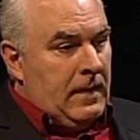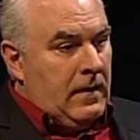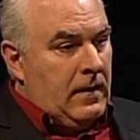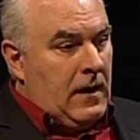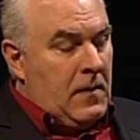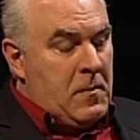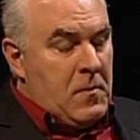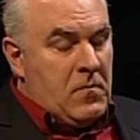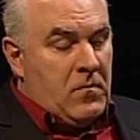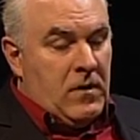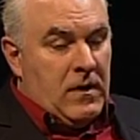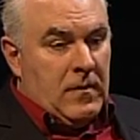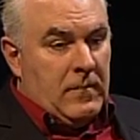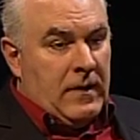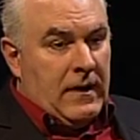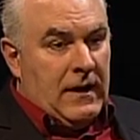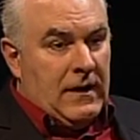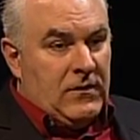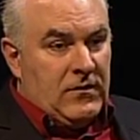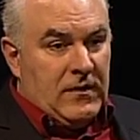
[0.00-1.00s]
I remember running
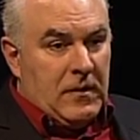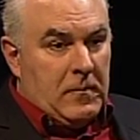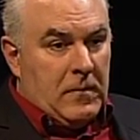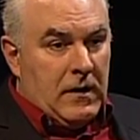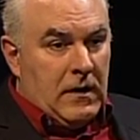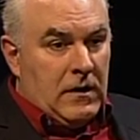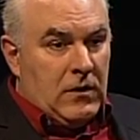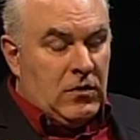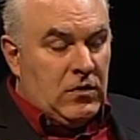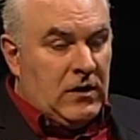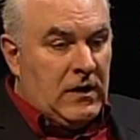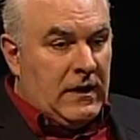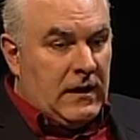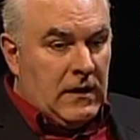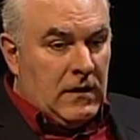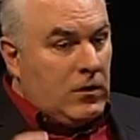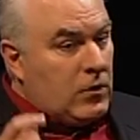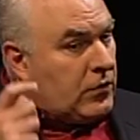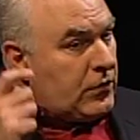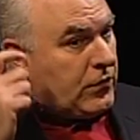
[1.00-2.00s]
behind somebody and she had like
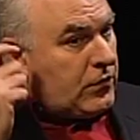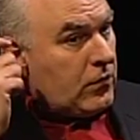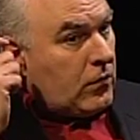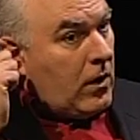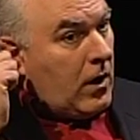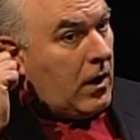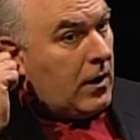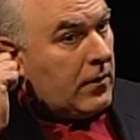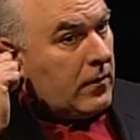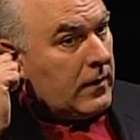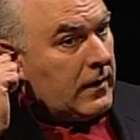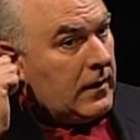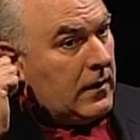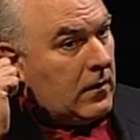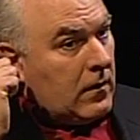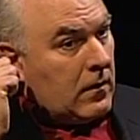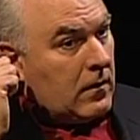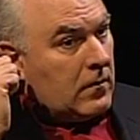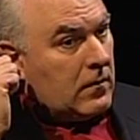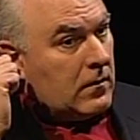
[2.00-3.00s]
a little straw in her
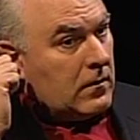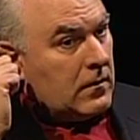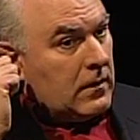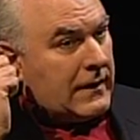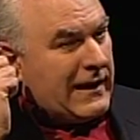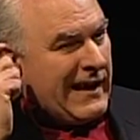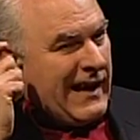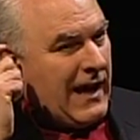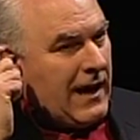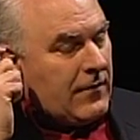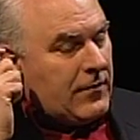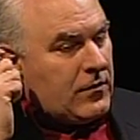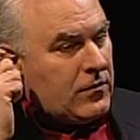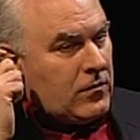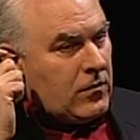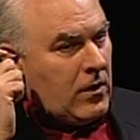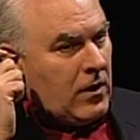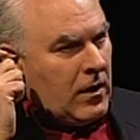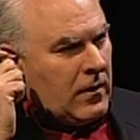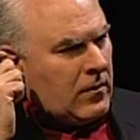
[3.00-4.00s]
ear, hmm. like a half
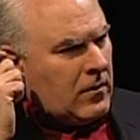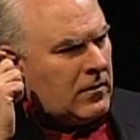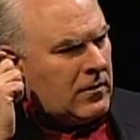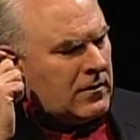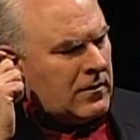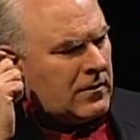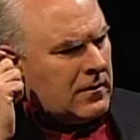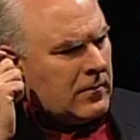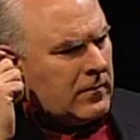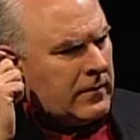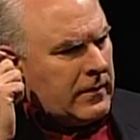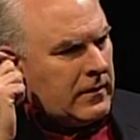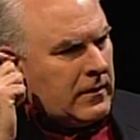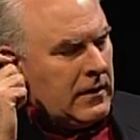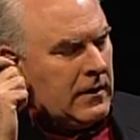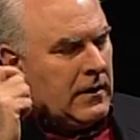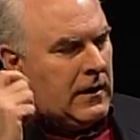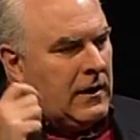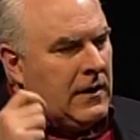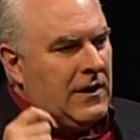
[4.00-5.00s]
straw. I'm going, that's kind of weird.
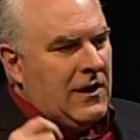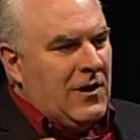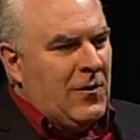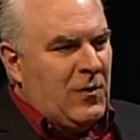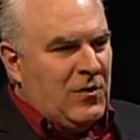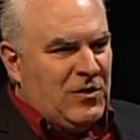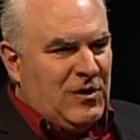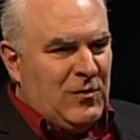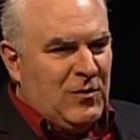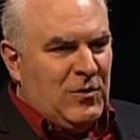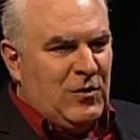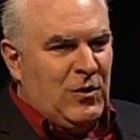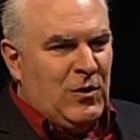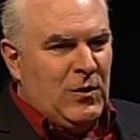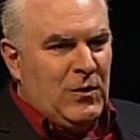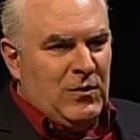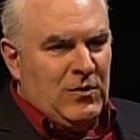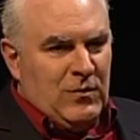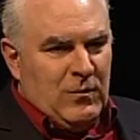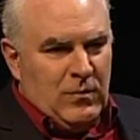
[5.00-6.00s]
And what she would
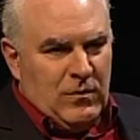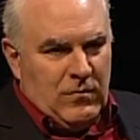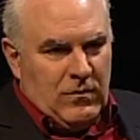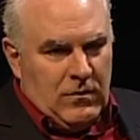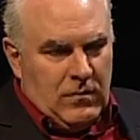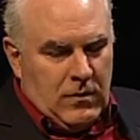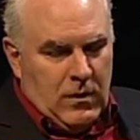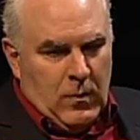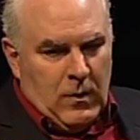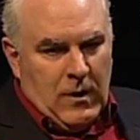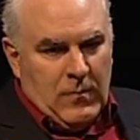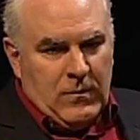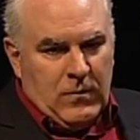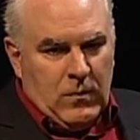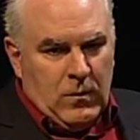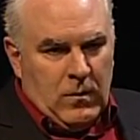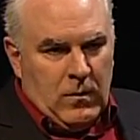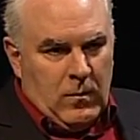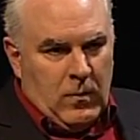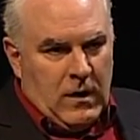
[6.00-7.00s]
do, and she would go up
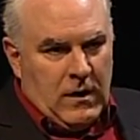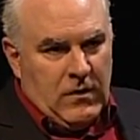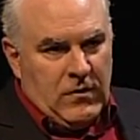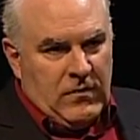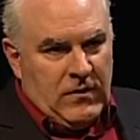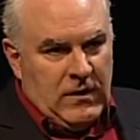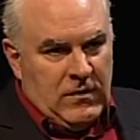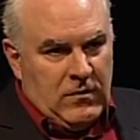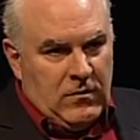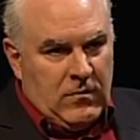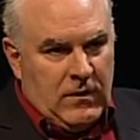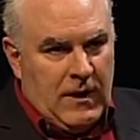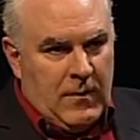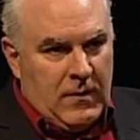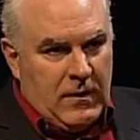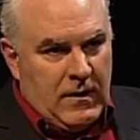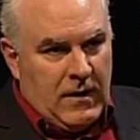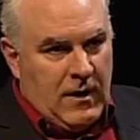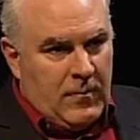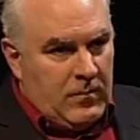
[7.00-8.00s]
to a water station,
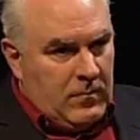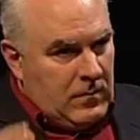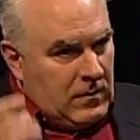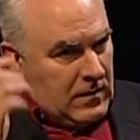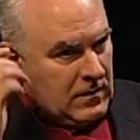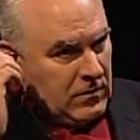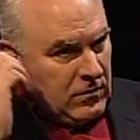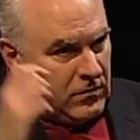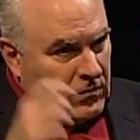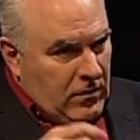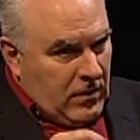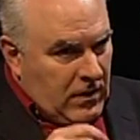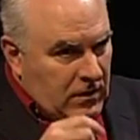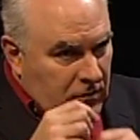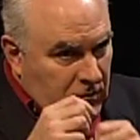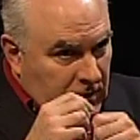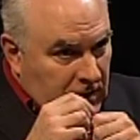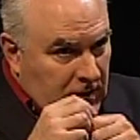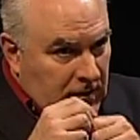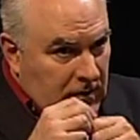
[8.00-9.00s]
grab a cup, get the straw,
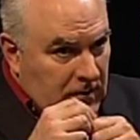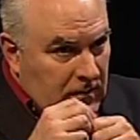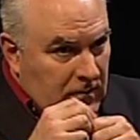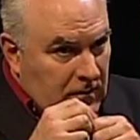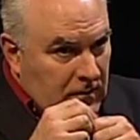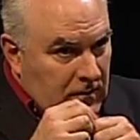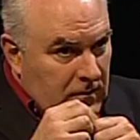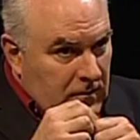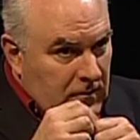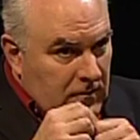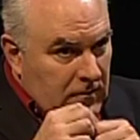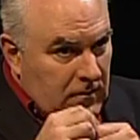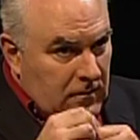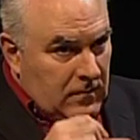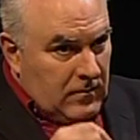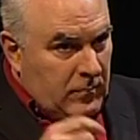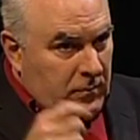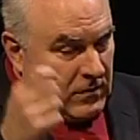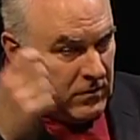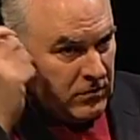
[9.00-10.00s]
drink it,
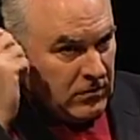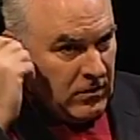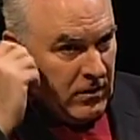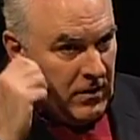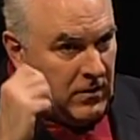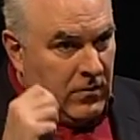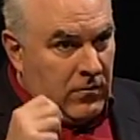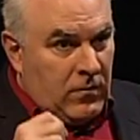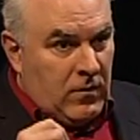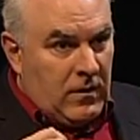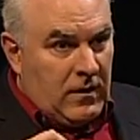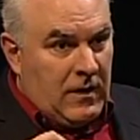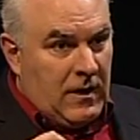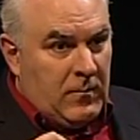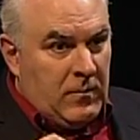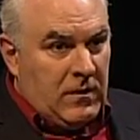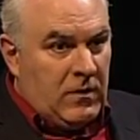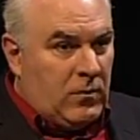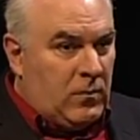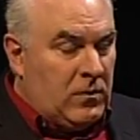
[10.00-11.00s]
put the straw and throw the
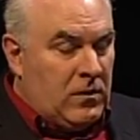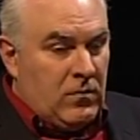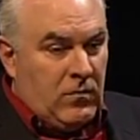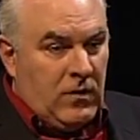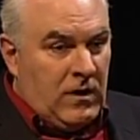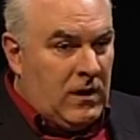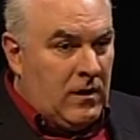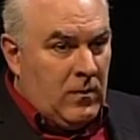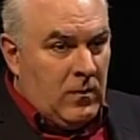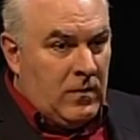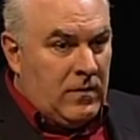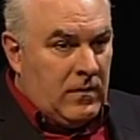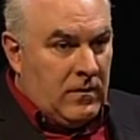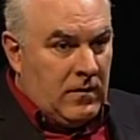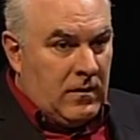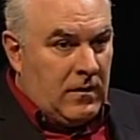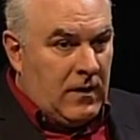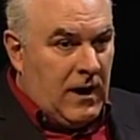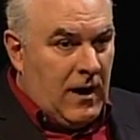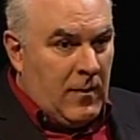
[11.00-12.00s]
cup. Because when you're running with
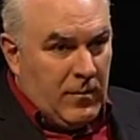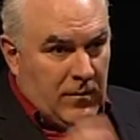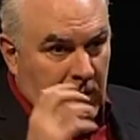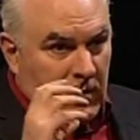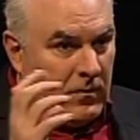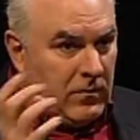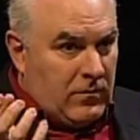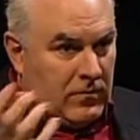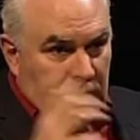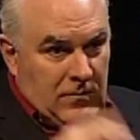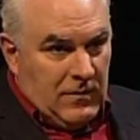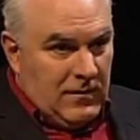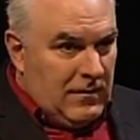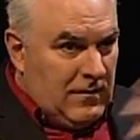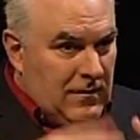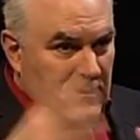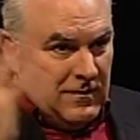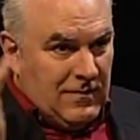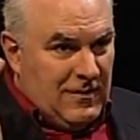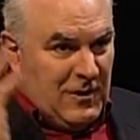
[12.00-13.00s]
the cup, it goes
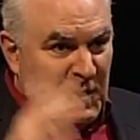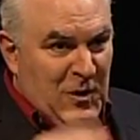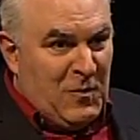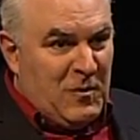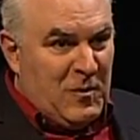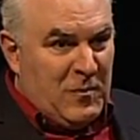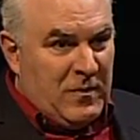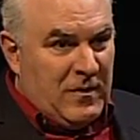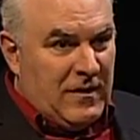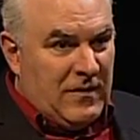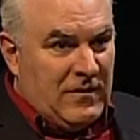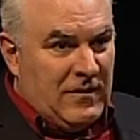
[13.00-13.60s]
all over. oh, place.